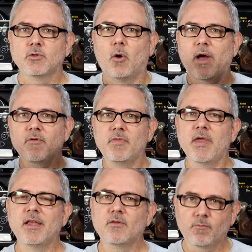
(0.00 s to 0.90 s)
So
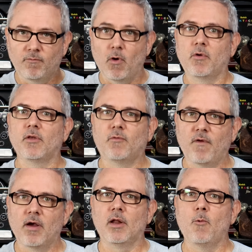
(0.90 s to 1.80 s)
everything is focused
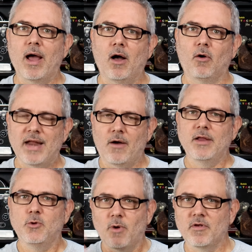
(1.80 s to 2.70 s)
fairly well. Now
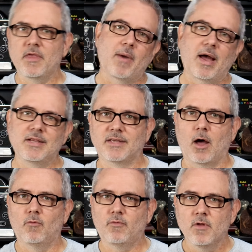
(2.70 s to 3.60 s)
I do everything
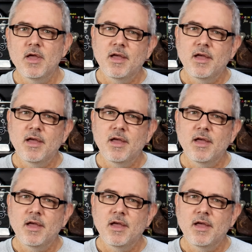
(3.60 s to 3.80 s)
myself.